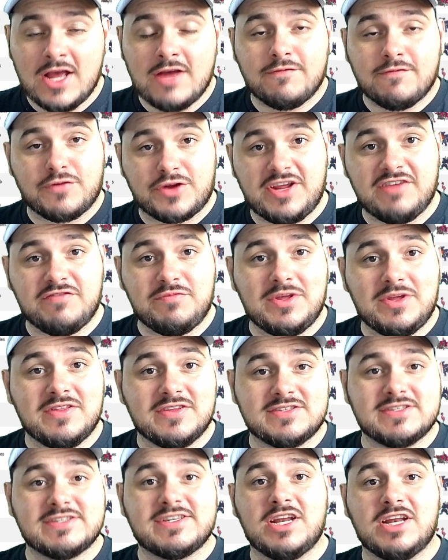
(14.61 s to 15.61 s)
Forgive me,
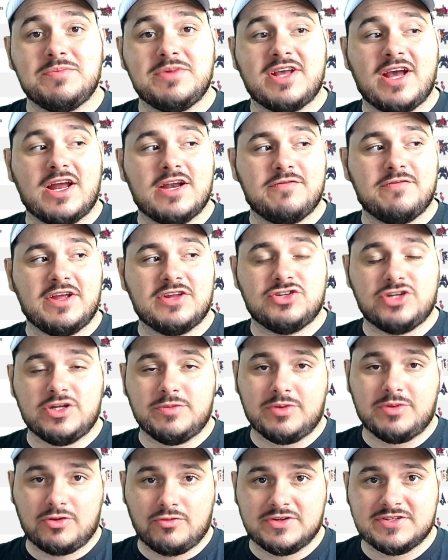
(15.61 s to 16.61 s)
this is going to be kind of a
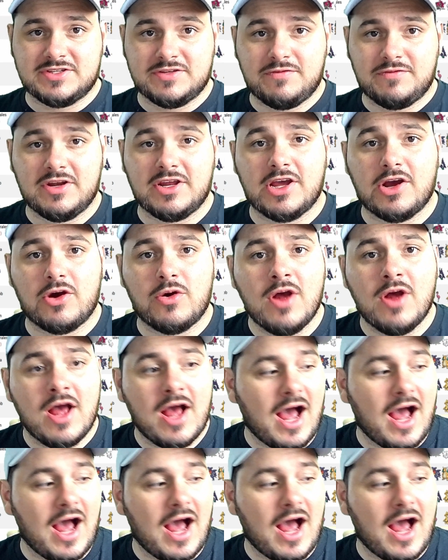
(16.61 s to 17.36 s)
cheap and greasy video.